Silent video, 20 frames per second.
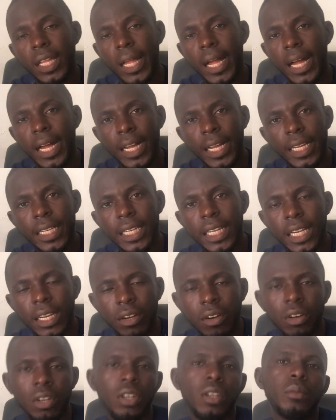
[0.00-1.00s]
an
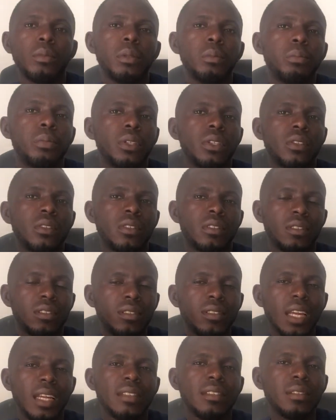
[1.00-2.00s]
economy-based
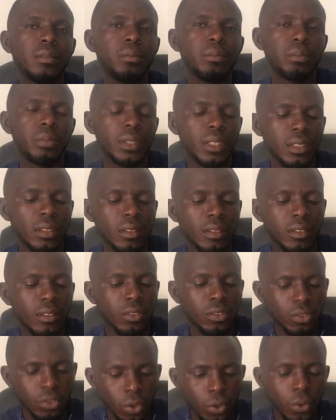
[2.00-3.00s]
satin paint.
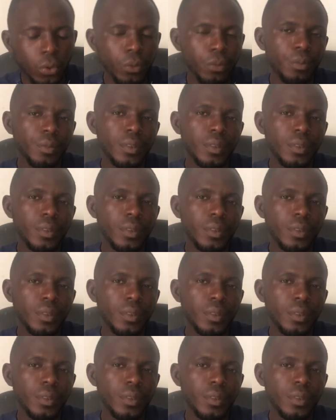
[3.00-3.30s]
So,